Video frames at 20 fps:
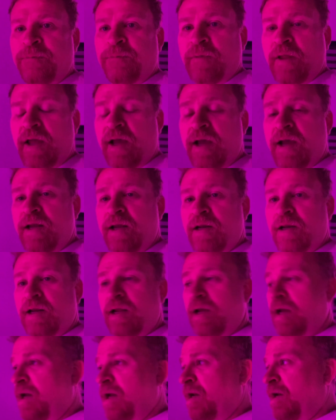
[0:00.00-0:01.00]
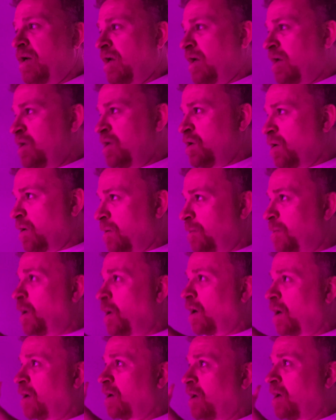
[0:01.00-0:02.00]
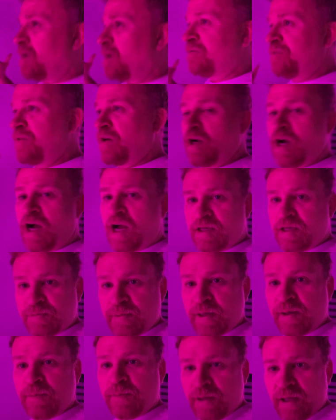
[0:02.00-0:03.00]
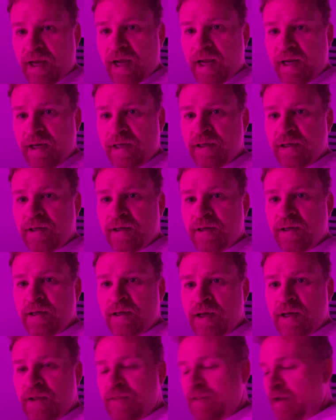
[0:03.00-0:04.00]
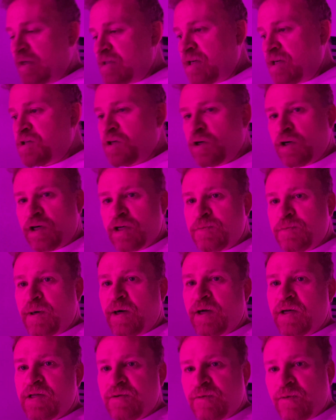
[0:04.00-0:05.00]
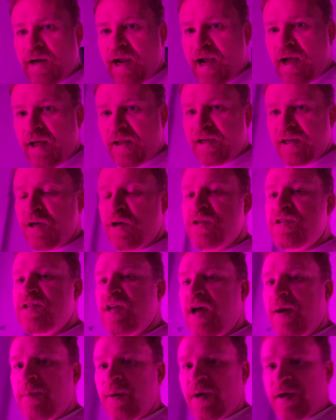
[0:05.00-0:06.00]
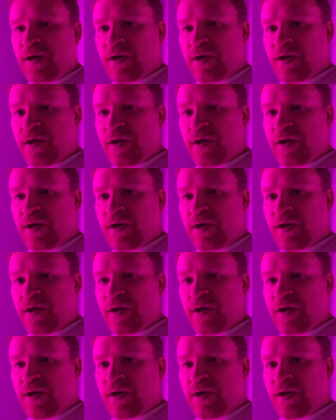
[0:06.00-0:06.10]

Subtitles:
and you're a part of the cosmic play. That's not your experience of reality. You're separate. Your